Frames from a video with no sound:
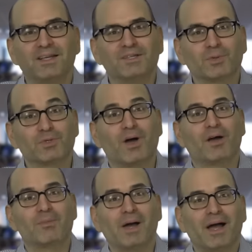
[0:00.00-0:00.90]
So we'll
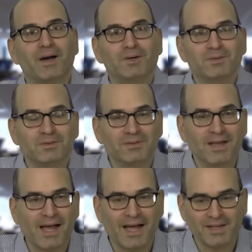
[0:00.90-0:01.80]
talk about
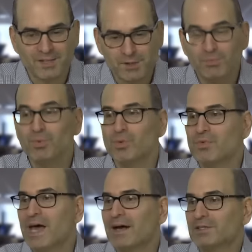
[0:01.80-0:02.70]
how to
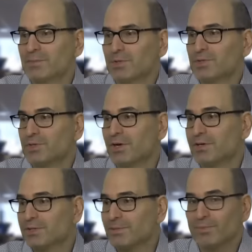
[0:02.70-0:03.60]
smooth out some of those
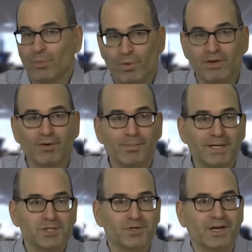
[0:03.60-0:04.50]
returns. One of our
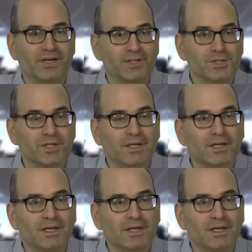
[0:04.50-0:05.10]
best traders